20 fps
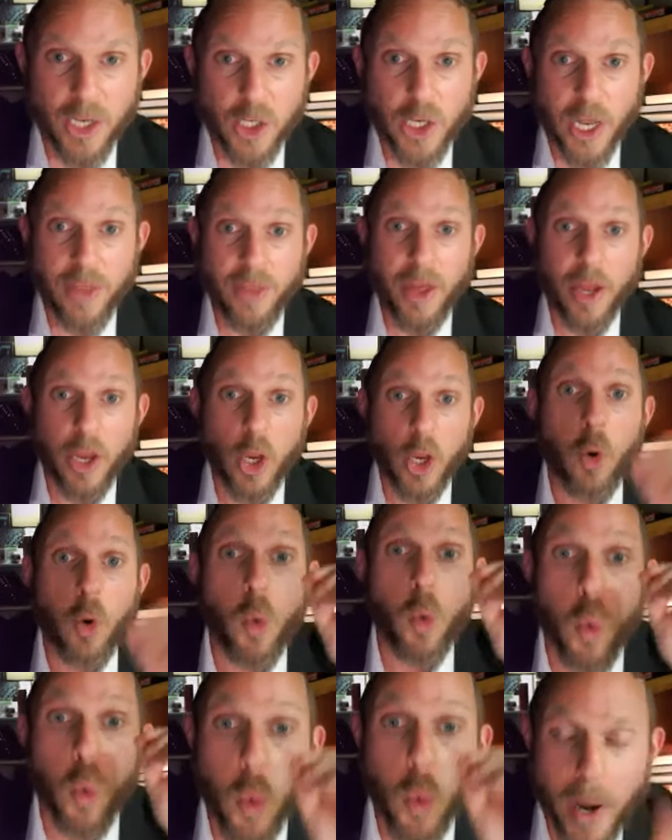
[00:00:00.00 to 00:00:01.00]
and that you
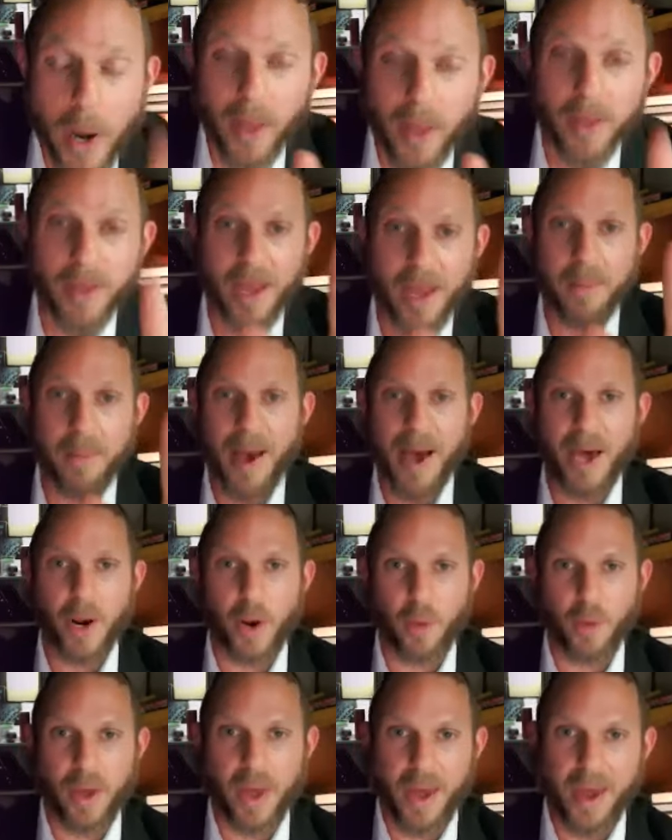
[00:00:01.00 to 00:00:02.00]
will come out
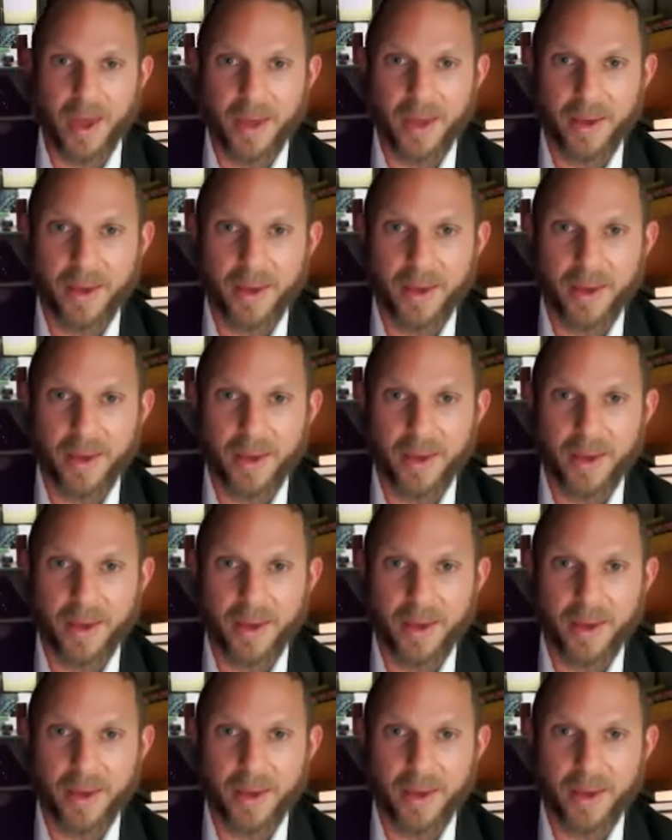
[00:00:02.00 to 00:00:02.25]
okay.